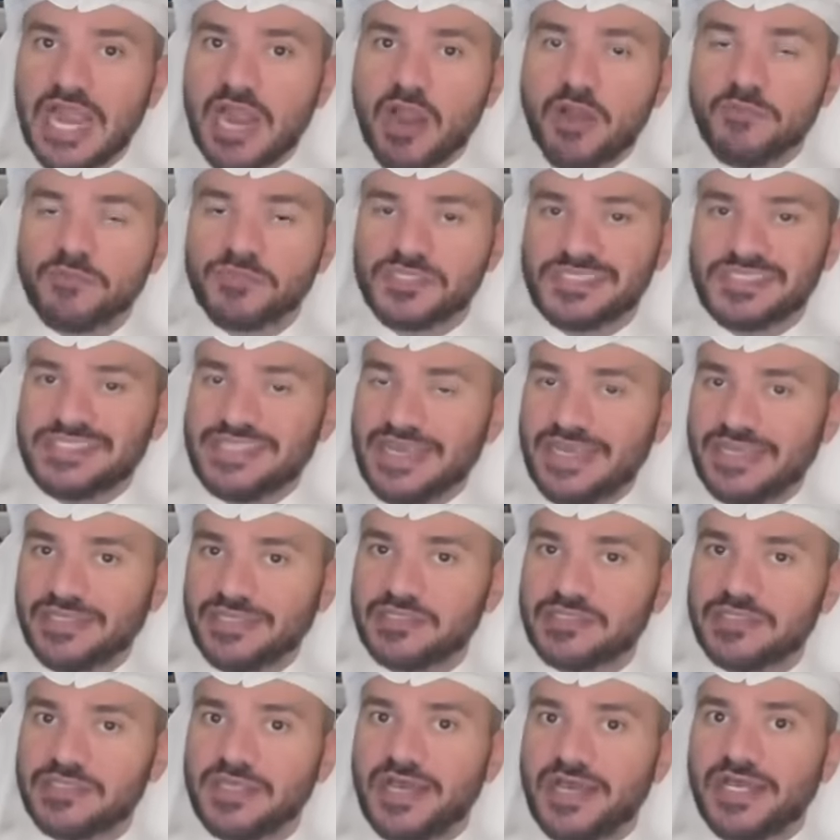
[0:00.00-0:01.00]
Arab
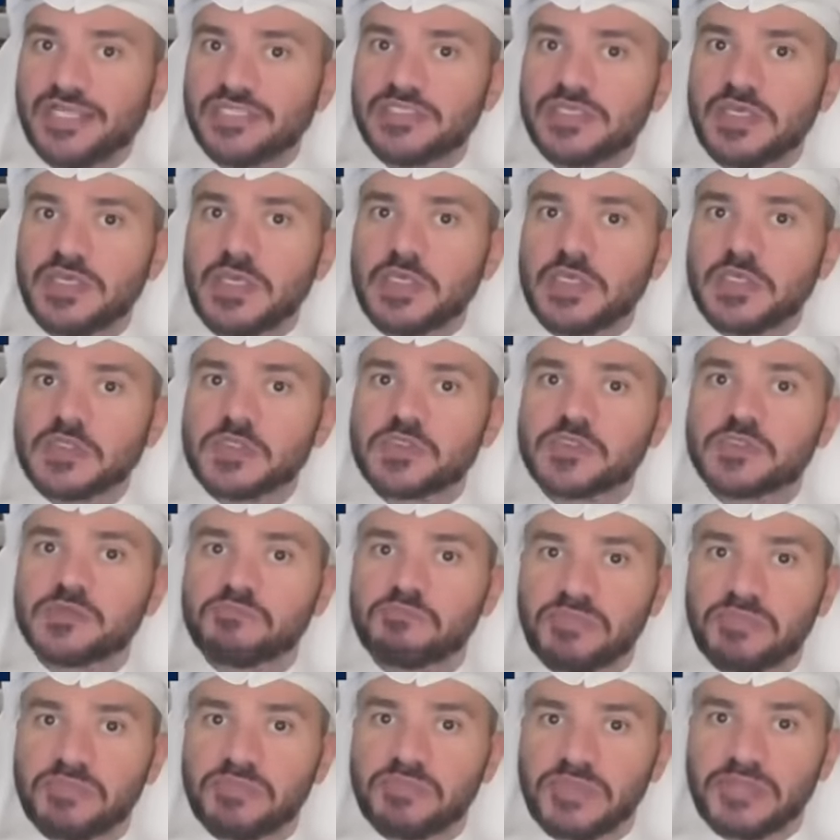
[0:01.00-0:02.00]
state that
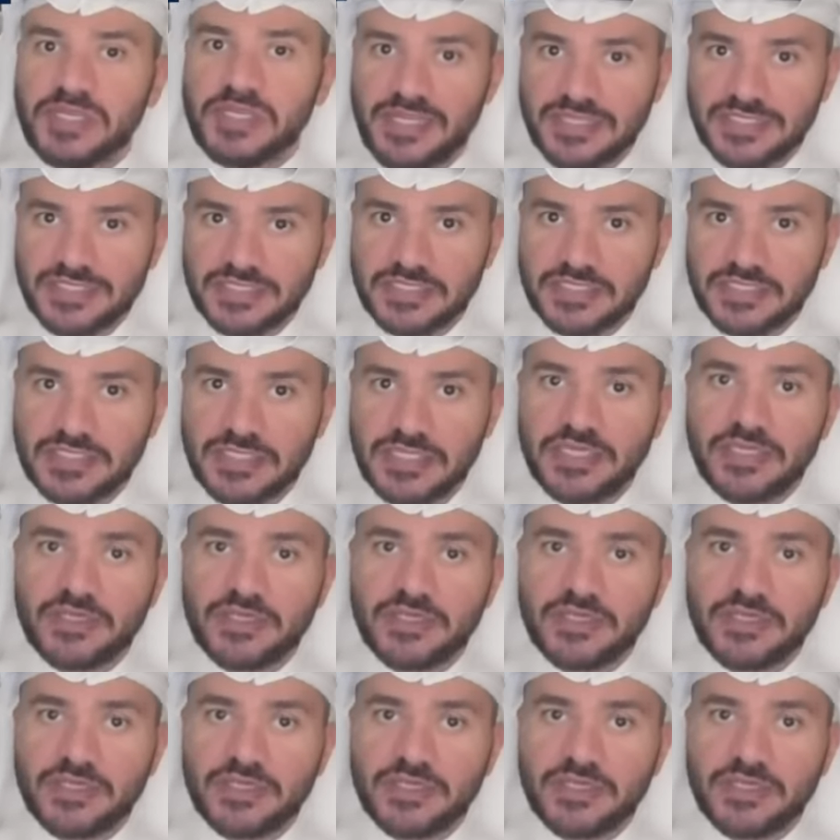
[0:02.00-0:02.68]
explicitly